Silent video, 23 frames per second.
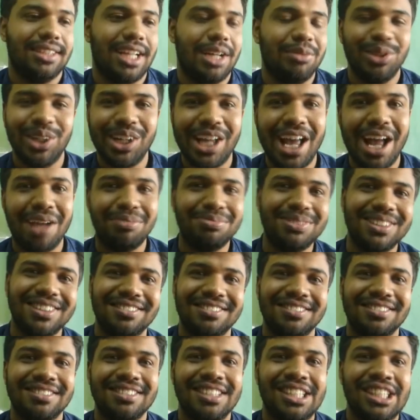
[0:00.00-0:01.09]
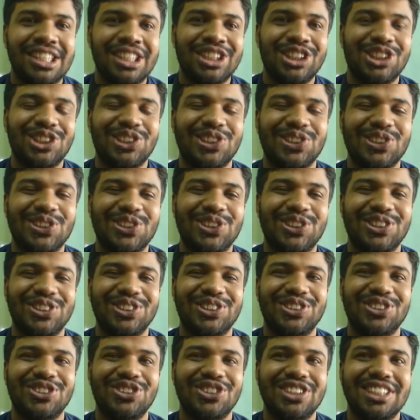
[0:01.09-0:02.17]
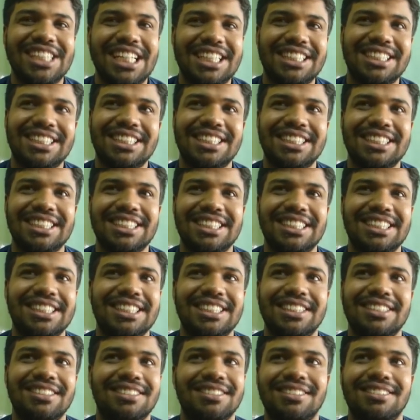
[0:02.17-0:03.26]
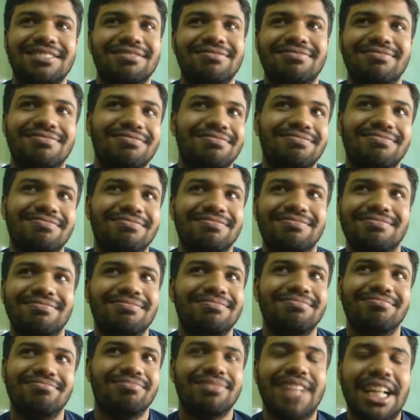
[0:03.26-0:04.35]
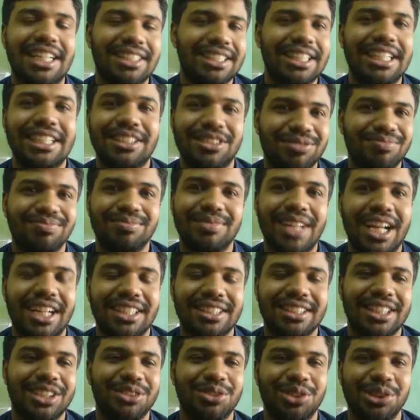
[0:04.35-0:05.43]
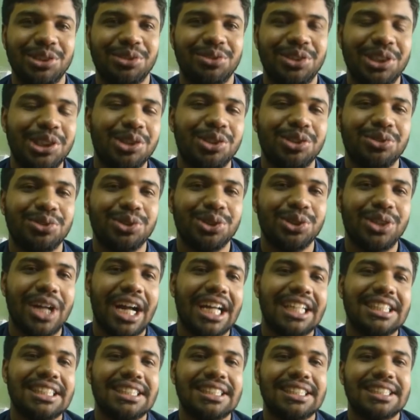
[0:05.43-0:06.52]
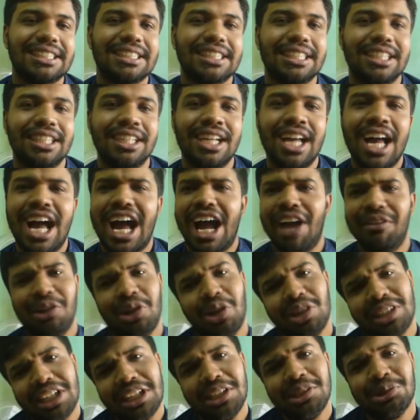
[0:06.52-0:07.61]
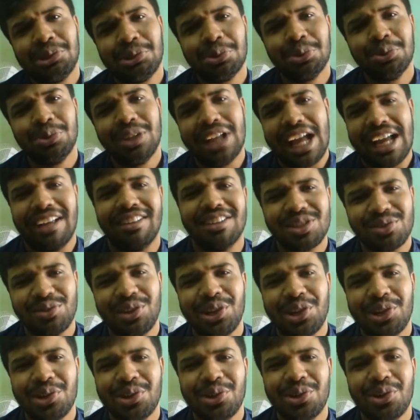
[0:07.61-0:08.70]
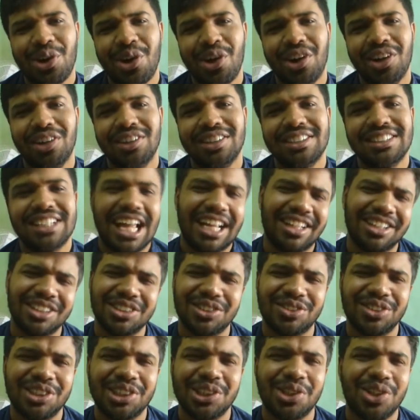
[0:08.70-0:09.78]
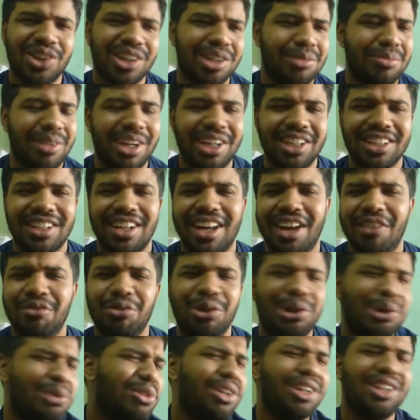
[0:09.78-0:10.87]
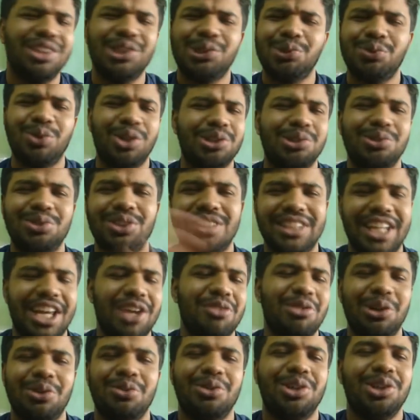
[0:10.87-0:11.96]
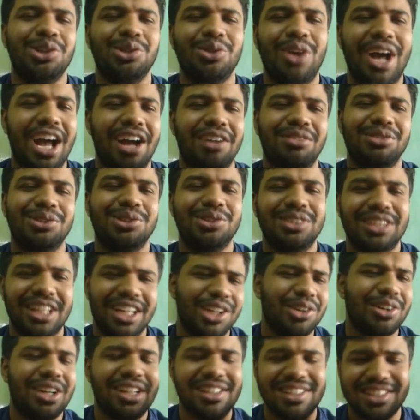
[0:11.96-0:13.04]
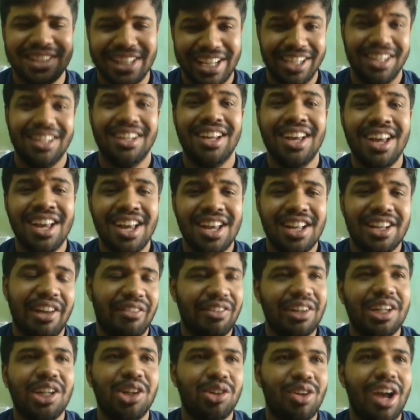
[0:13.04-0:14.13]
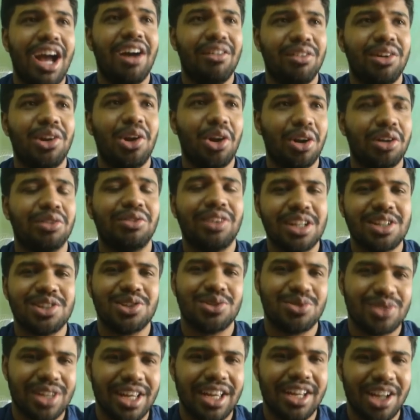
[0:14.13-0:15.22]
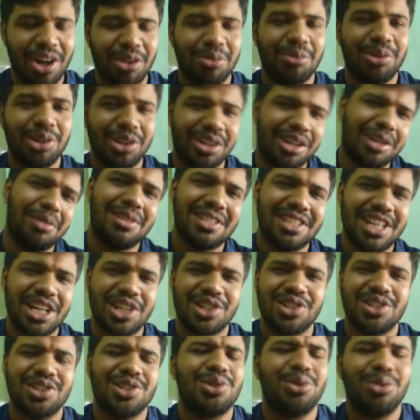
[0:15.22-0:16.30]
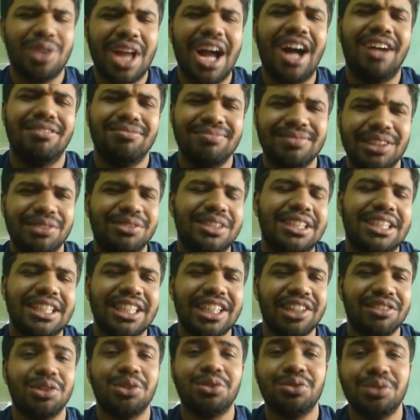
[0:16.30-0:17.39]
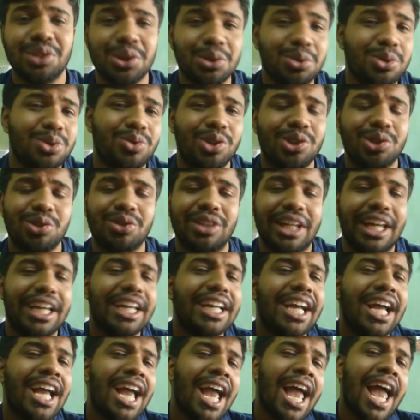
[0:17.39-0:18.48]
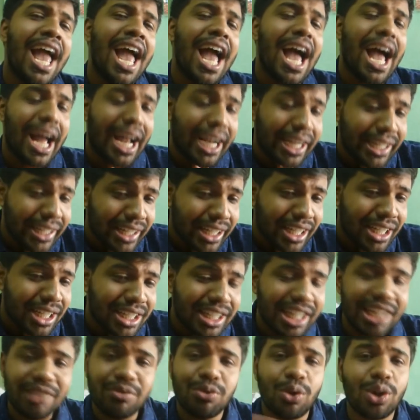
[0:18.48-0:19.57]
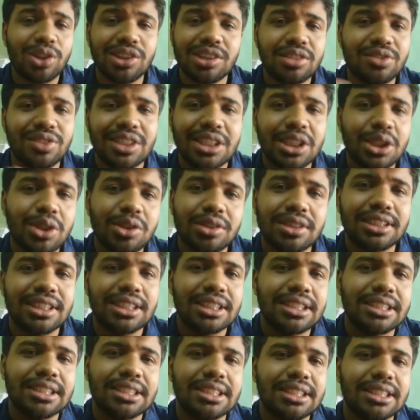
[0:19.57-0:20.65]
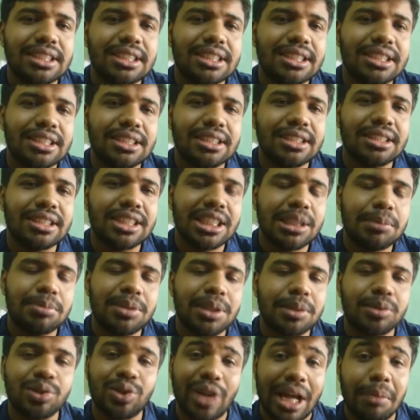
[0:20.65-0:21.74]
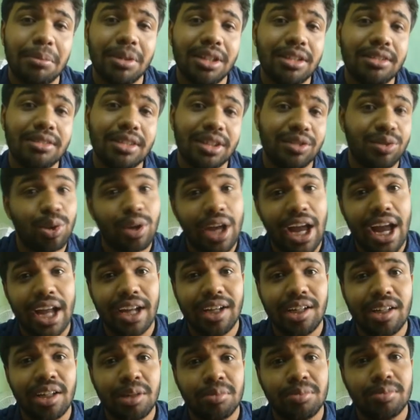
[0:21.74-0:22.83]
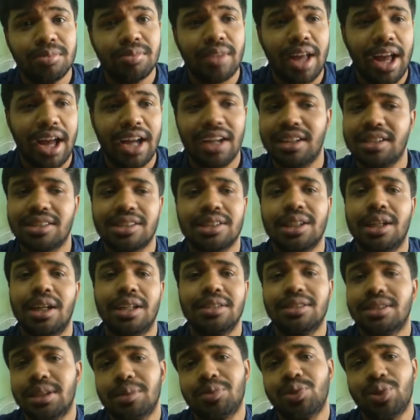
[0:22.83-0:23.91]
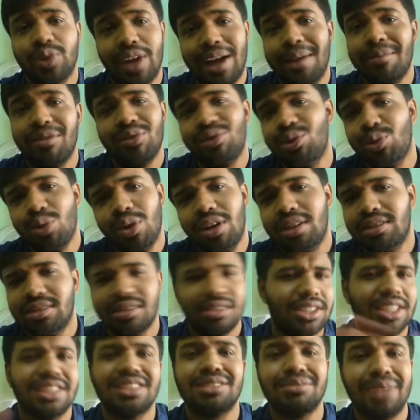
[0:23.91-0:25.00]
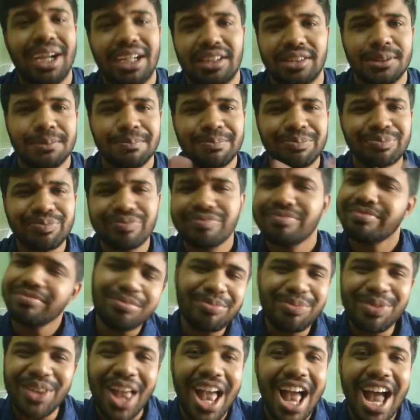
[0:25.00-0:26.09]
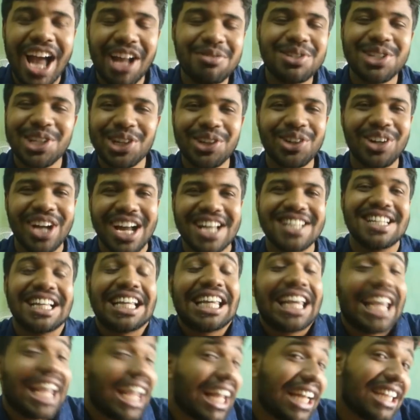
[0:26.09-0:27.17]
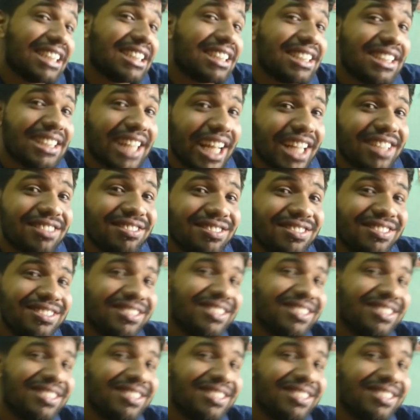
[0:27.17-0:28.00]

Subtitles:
I'm really happy. So yes, that's it for the video. If you guys I will not tell you to like this video or dislike this video or comment. Whatever you want to say, whatever you have to say, you can send. Definitely you have a lot of things to say down in the comment section, so yeah, definitely give your views, what you think, and keep watching the videos, and keep subscribing if you can, and unsubscribe if you want, doesn't matter. I'll be seeing you guys again. Until then,